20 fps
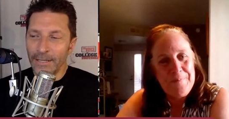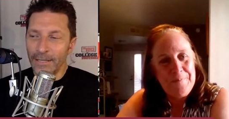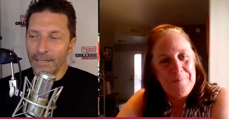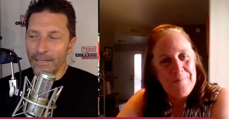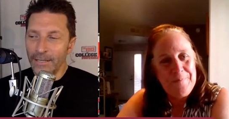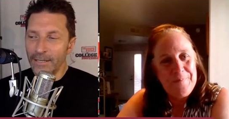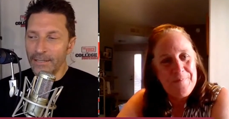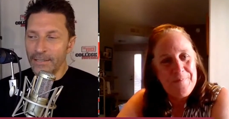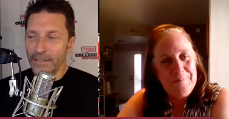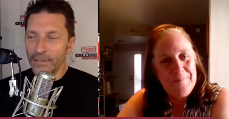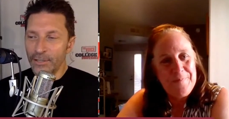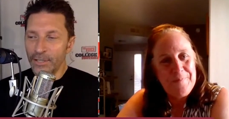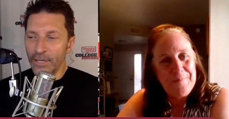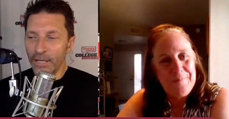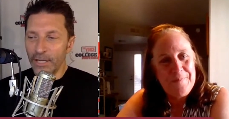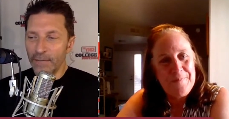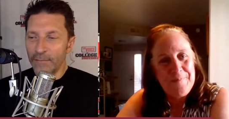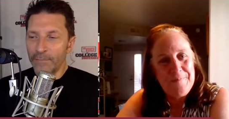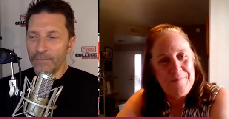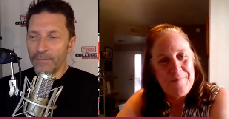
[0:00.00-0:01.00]
Speaker 1: Yeah, it's a
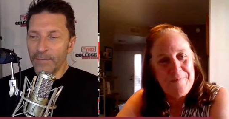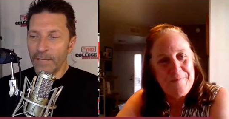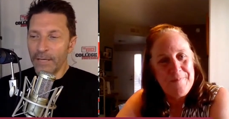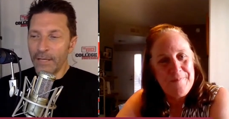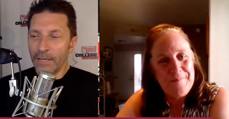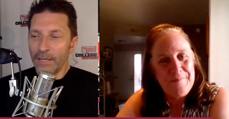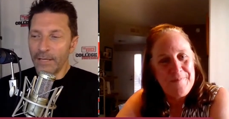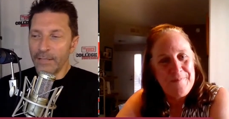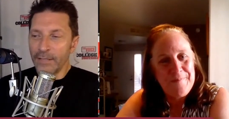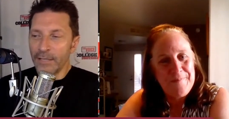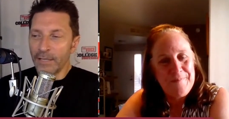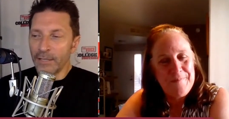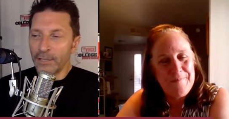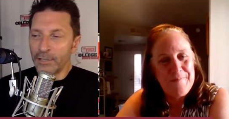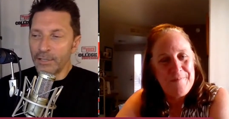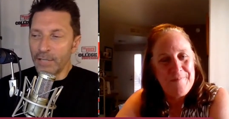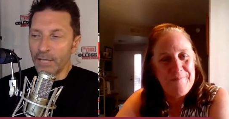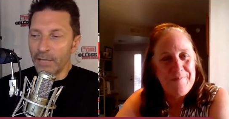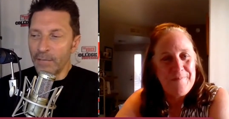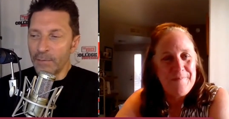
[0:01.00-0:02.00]
shame. It is
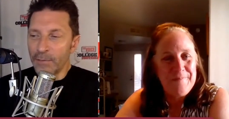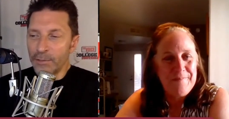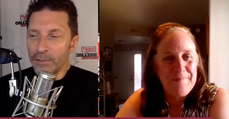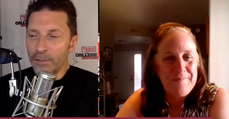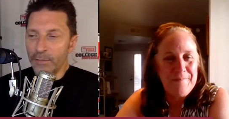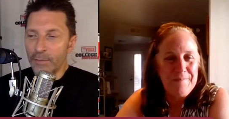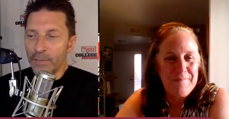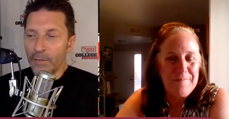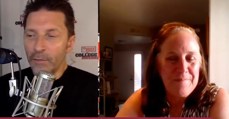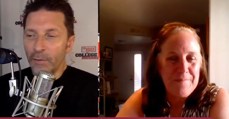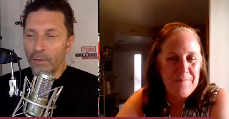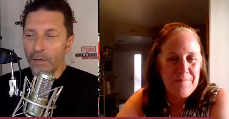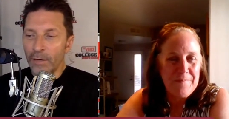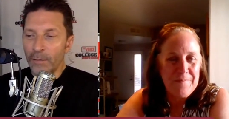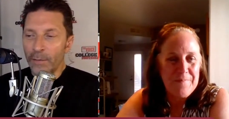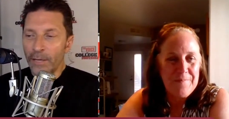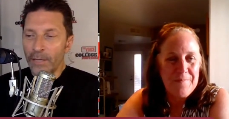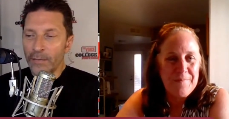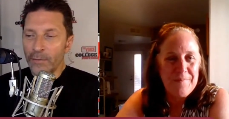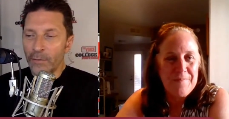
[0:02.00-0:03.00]
a shame. It should be
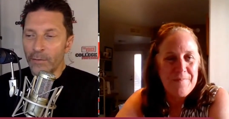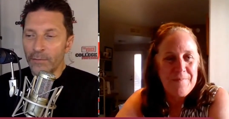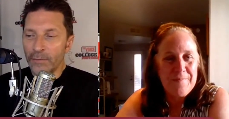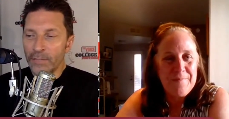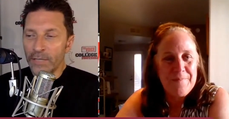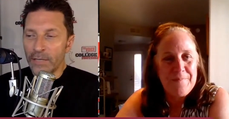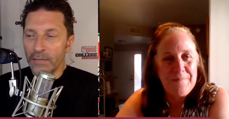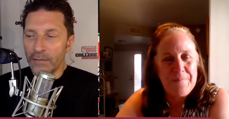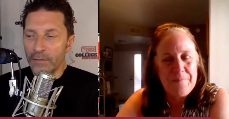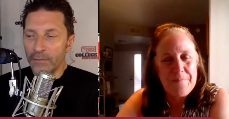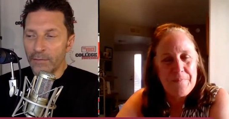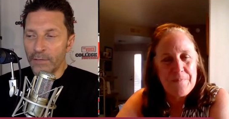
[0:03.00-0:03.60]
quite a Pac twelve South